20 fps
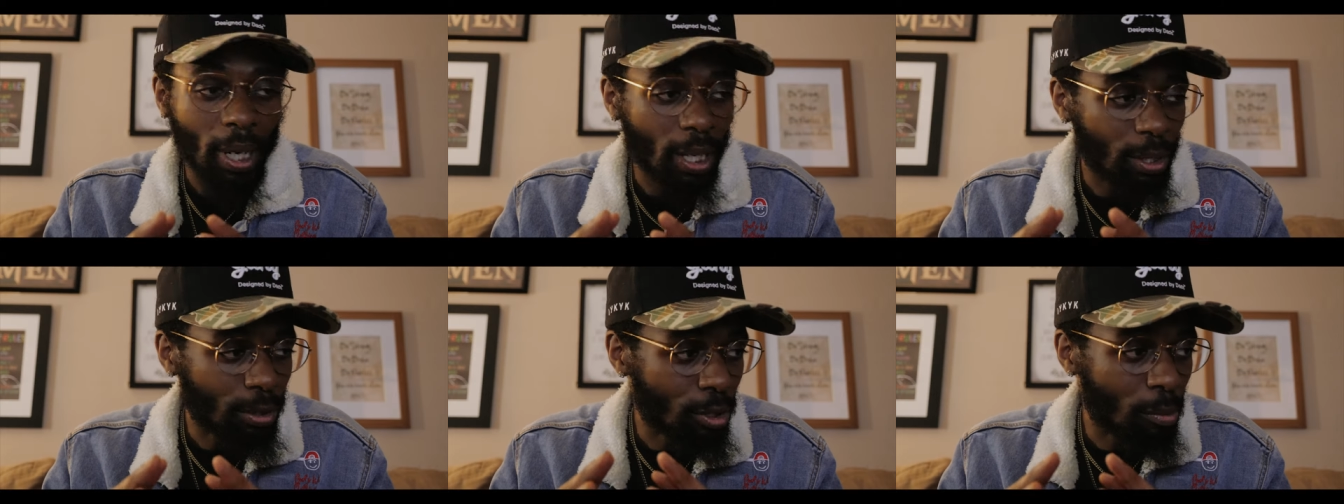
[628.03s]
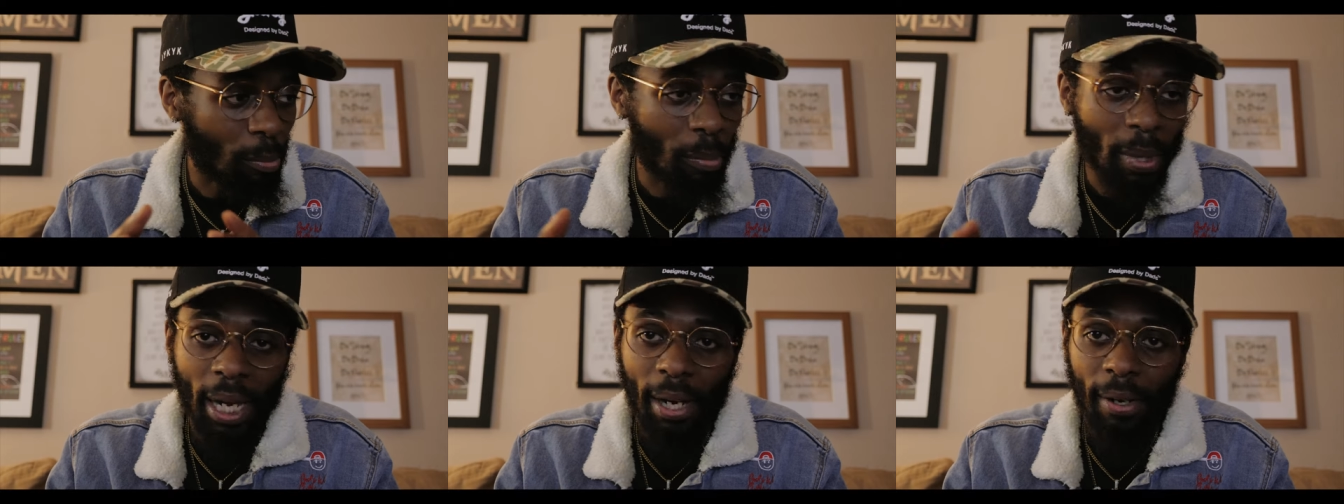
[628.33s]
rather
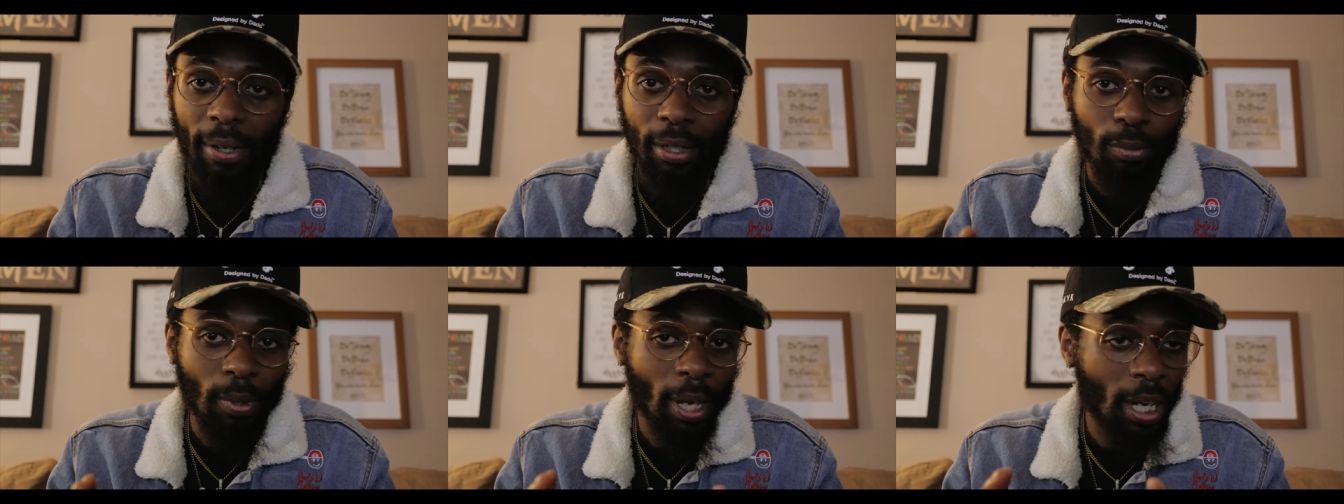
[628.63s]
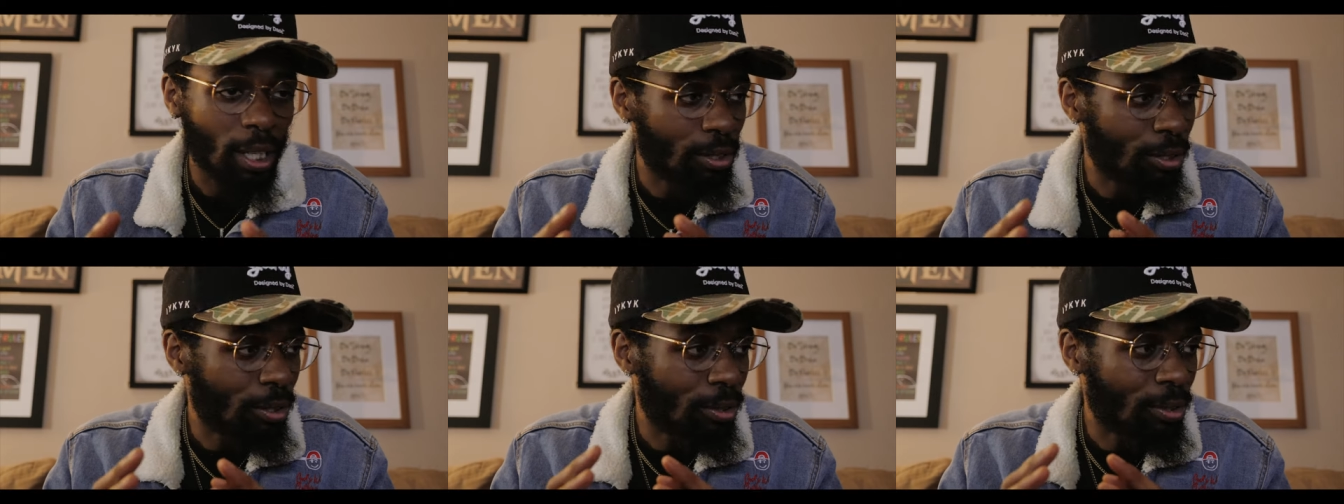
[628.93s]
you're married,
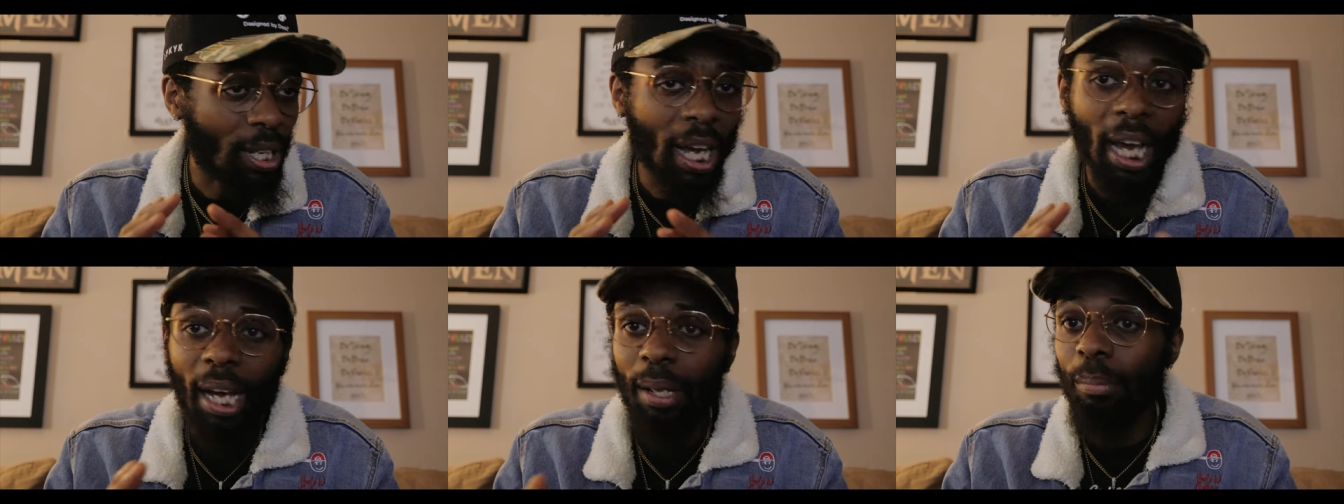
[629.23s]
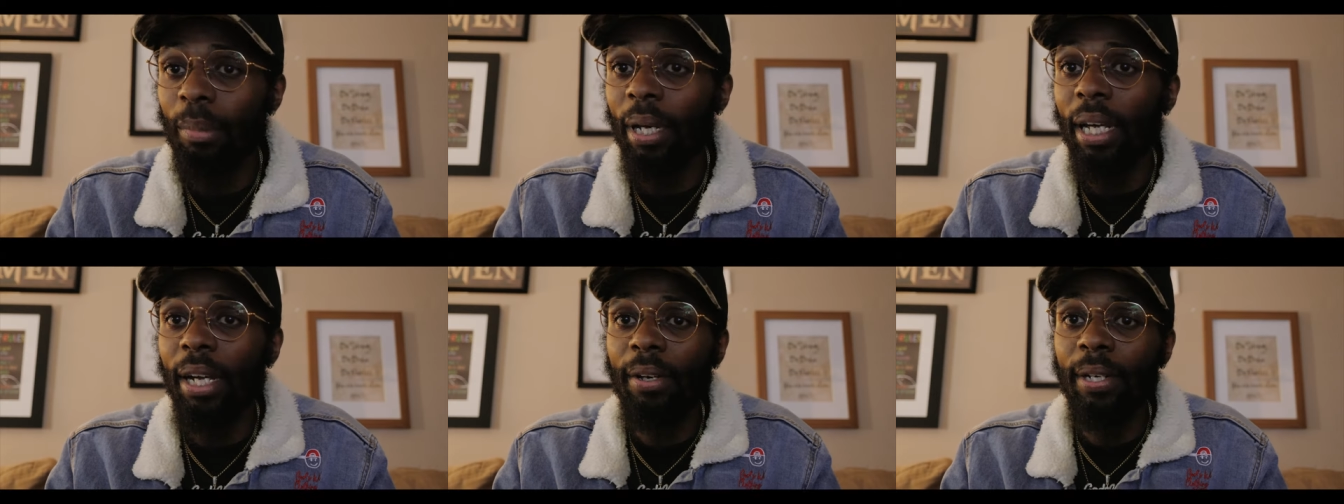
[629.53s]
rather you're
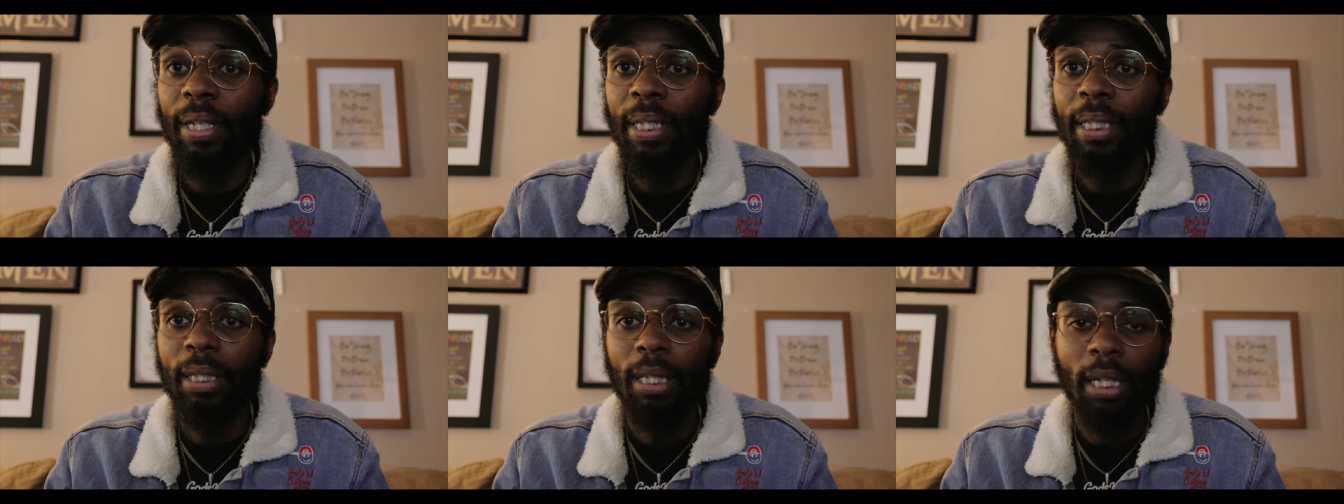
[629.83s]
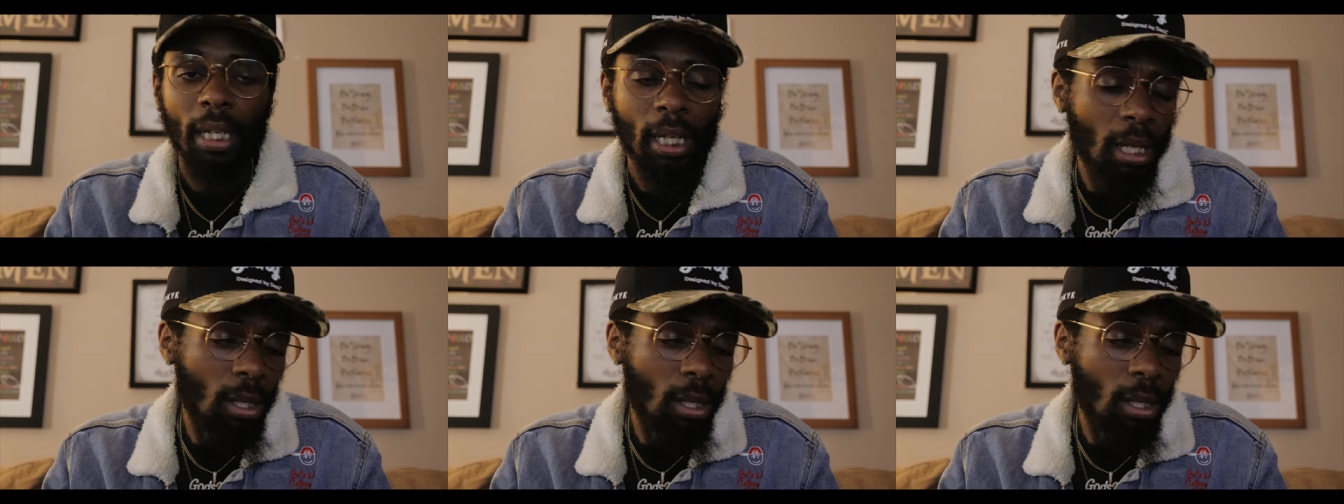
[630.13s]
not married,